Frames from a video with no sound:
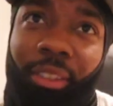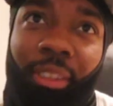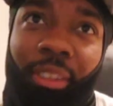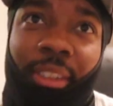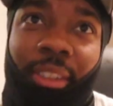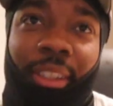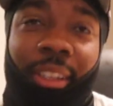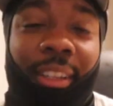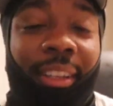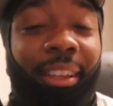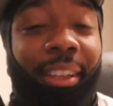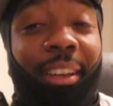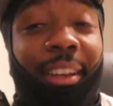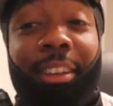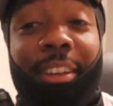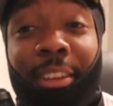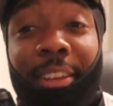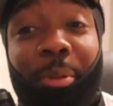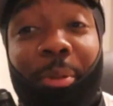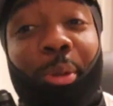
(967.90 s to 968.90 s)
that
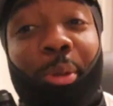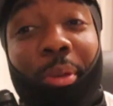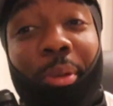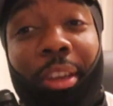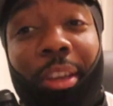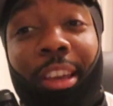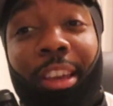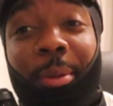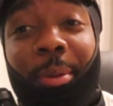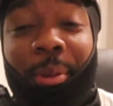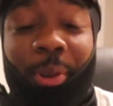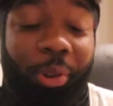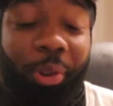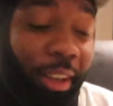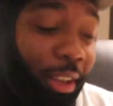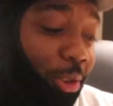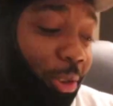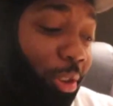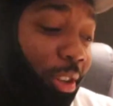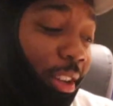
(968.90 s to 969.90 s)
nigga give me some game though. I
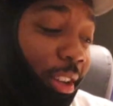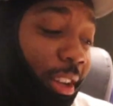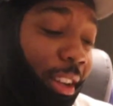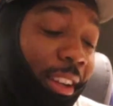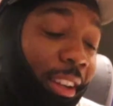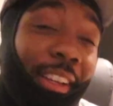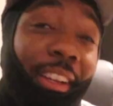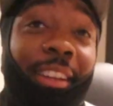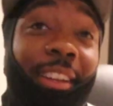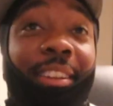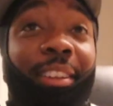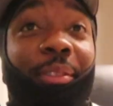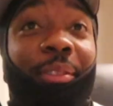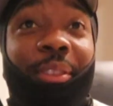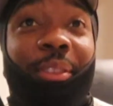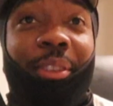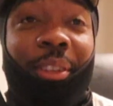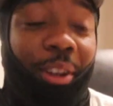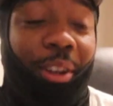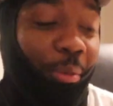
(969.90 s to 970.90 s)
ain't gonna lie. I ain't never
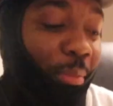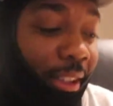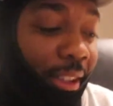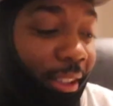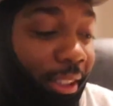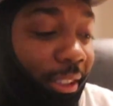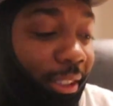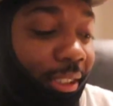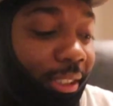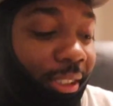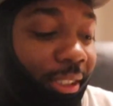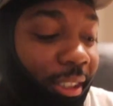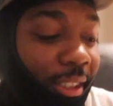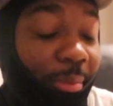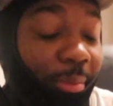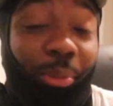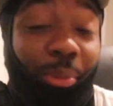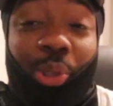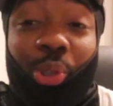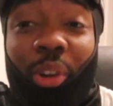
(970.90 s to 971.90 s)
thought about that shit. I'm
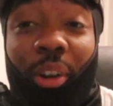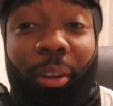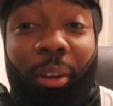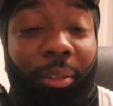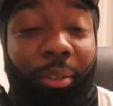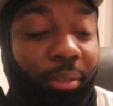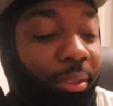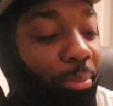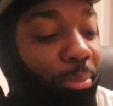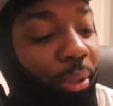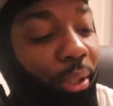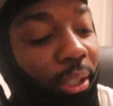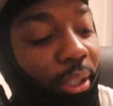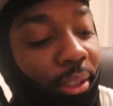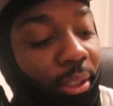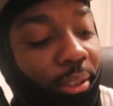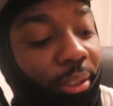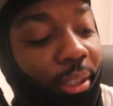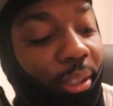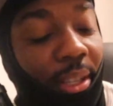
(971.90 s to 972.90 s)
gonna start, bro,
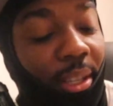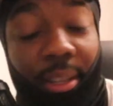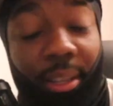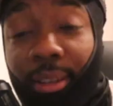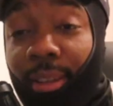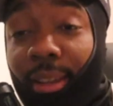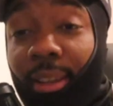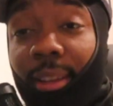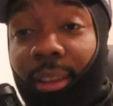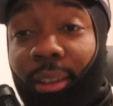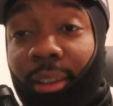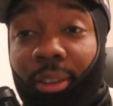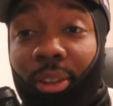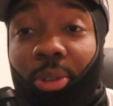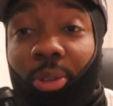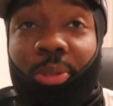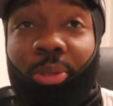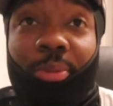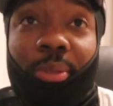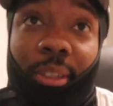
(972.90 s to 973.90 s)
taking
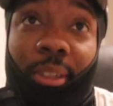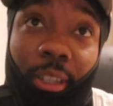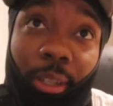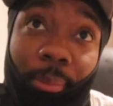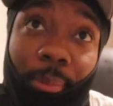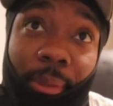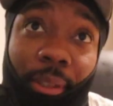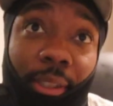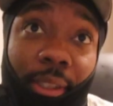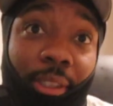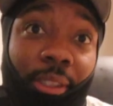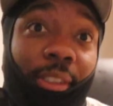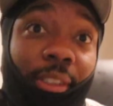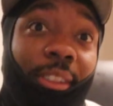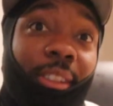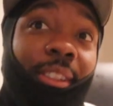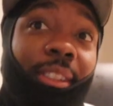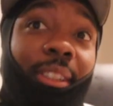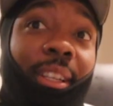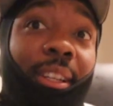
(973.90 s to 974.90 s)
notes when it comes to this shit.
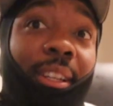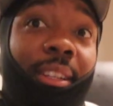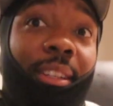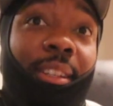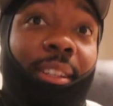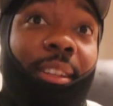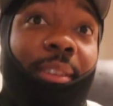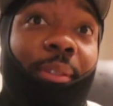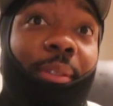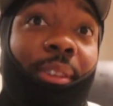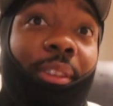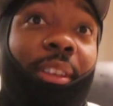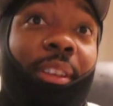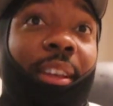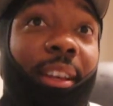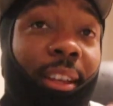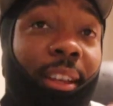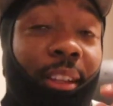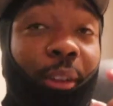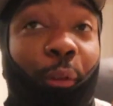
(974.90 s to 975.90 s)
Cause I ain't never,
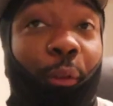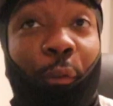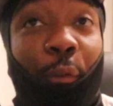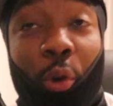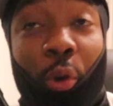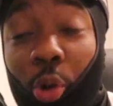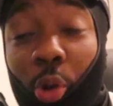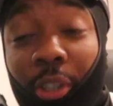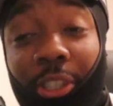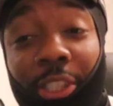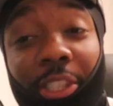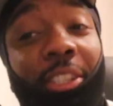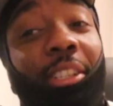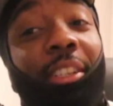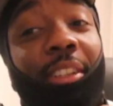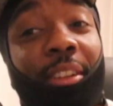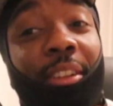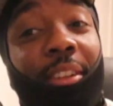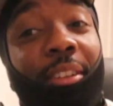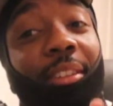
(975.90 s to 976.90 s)
the foil
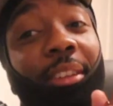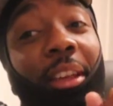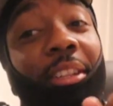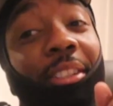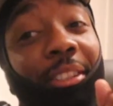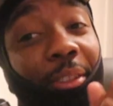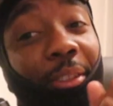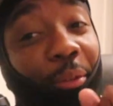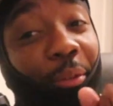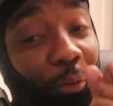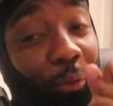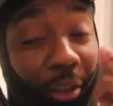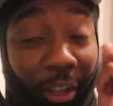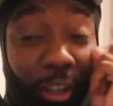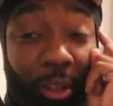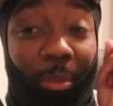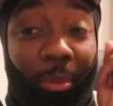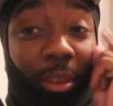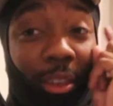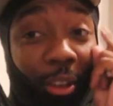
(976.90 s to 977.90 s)
shit, that shit fucking
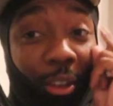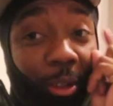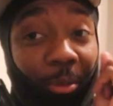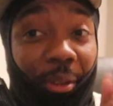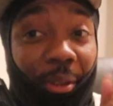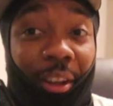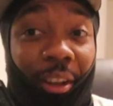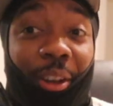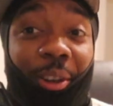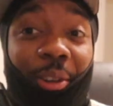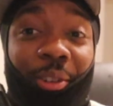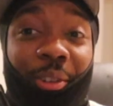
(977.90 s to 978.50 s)
me up, dog.